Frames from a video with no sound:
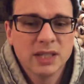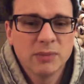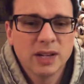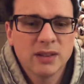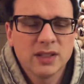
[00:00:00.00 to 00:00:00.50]

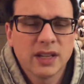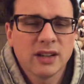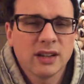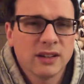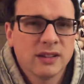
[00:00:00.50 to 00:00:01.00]
But I was like,
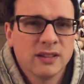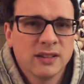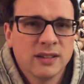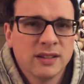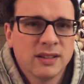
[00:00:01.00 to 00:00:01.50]

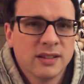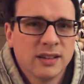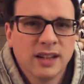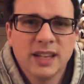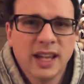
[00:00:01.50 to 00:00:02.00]

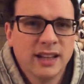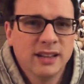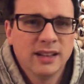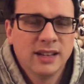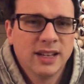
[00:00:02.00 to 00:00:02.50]
again,
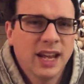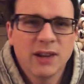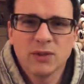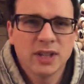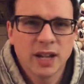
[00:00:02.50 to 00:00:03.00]
every